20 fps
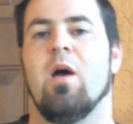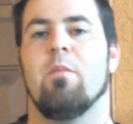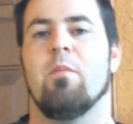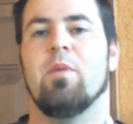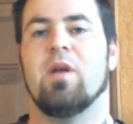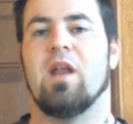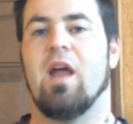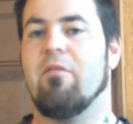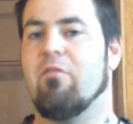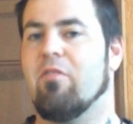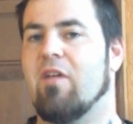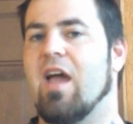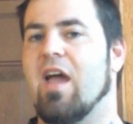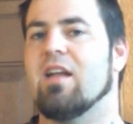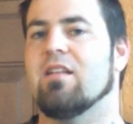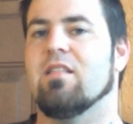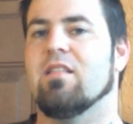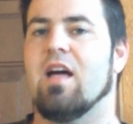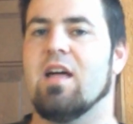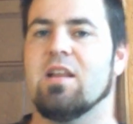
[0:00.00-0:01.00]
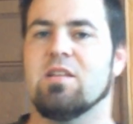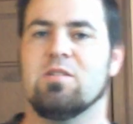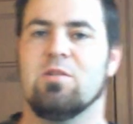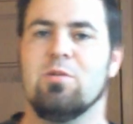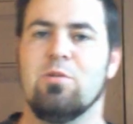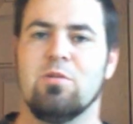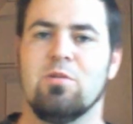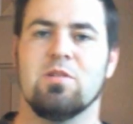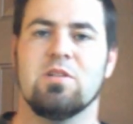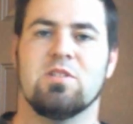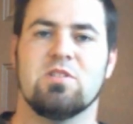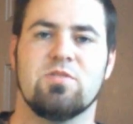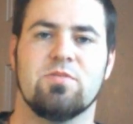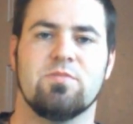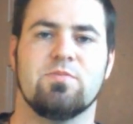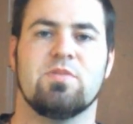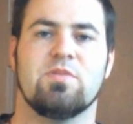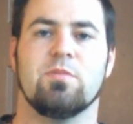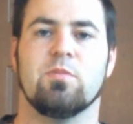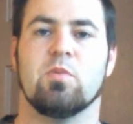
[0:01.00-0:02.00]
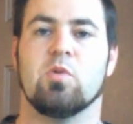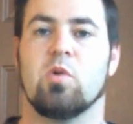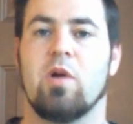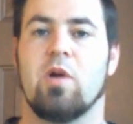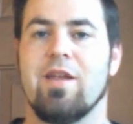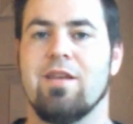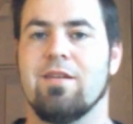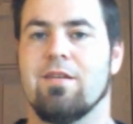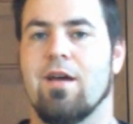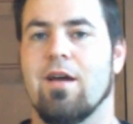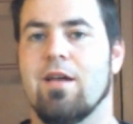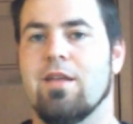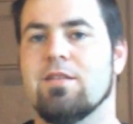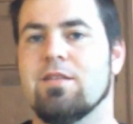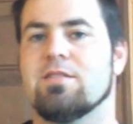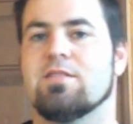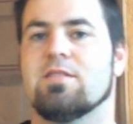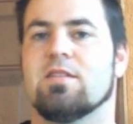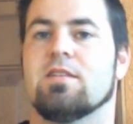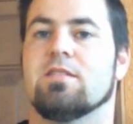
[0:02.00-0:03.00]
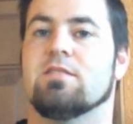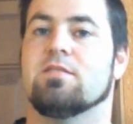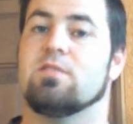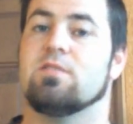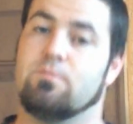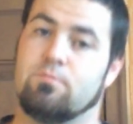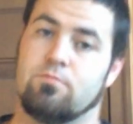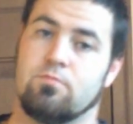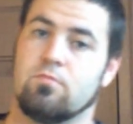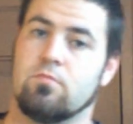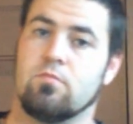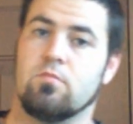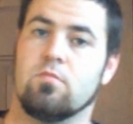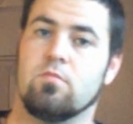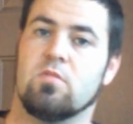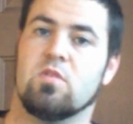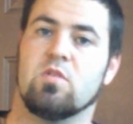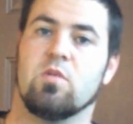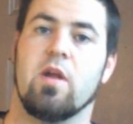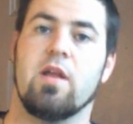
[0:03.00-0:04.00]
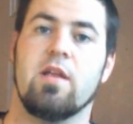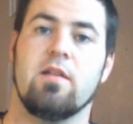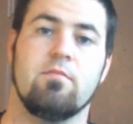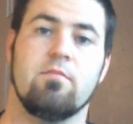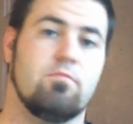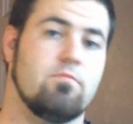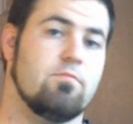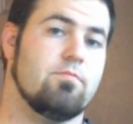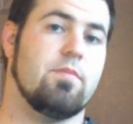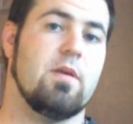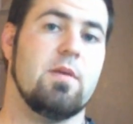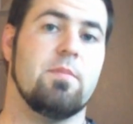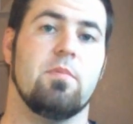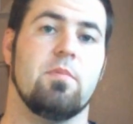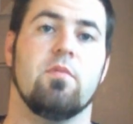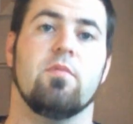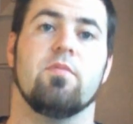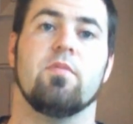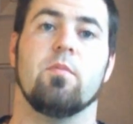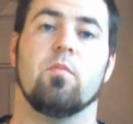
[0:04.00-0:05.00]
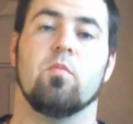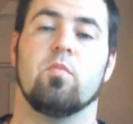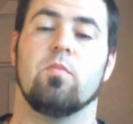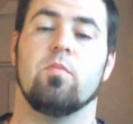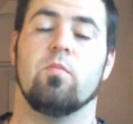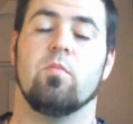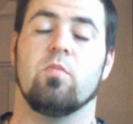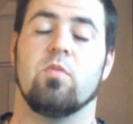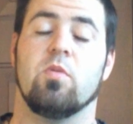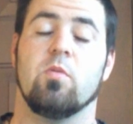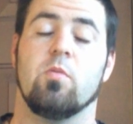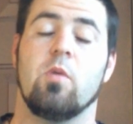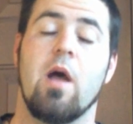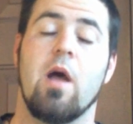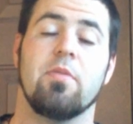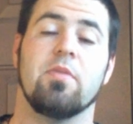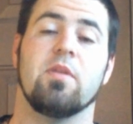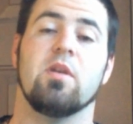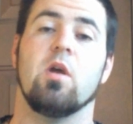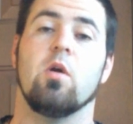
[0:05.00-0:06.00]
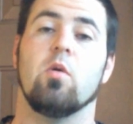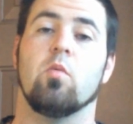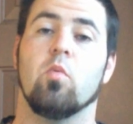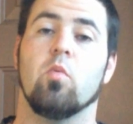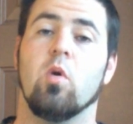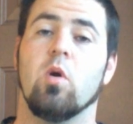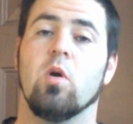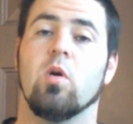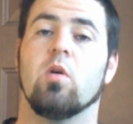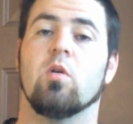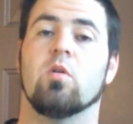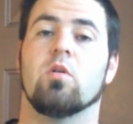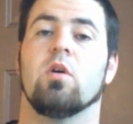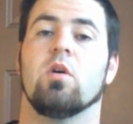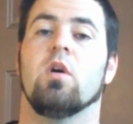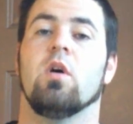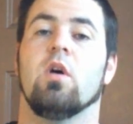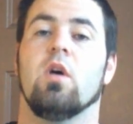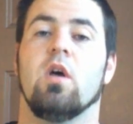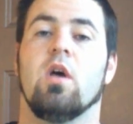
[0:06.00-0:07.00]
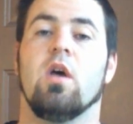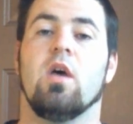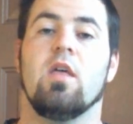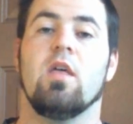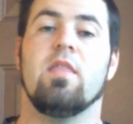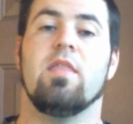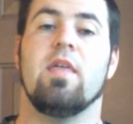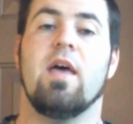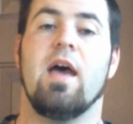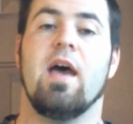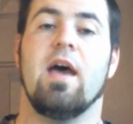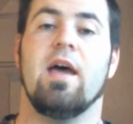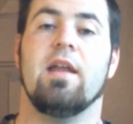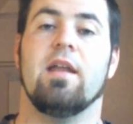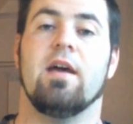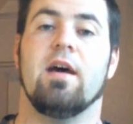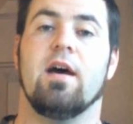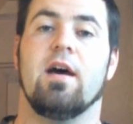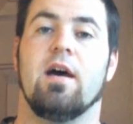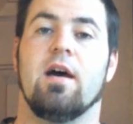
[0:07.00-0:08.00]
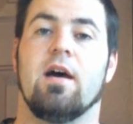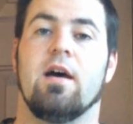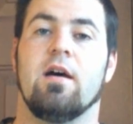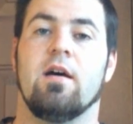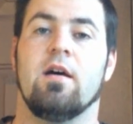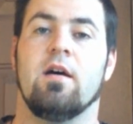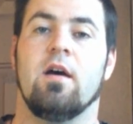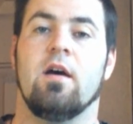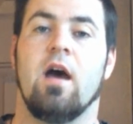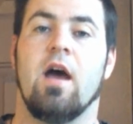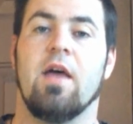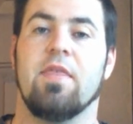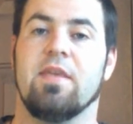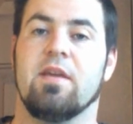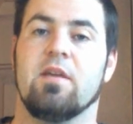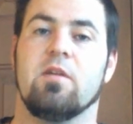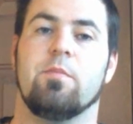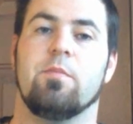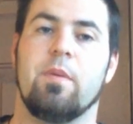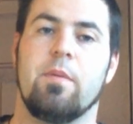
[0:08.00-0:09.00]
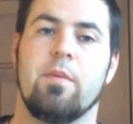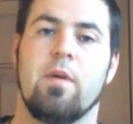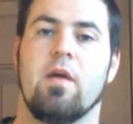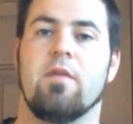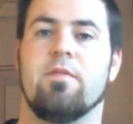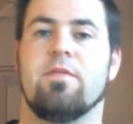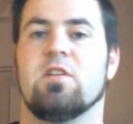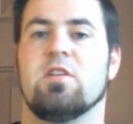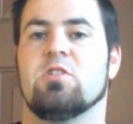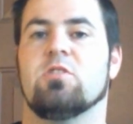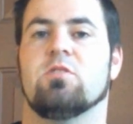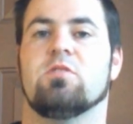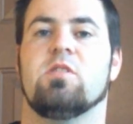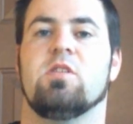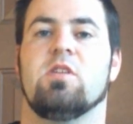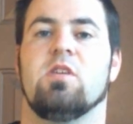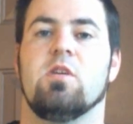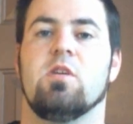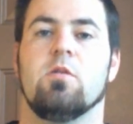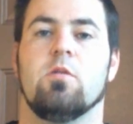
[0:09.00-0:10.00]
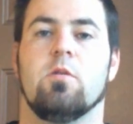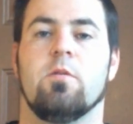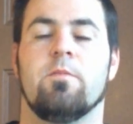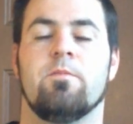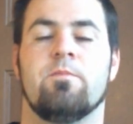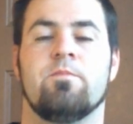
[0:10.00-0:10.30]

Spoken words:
But I've had a lot of tutelage from some great knights and some great people from throughout the known world that I think could be beneficial to you.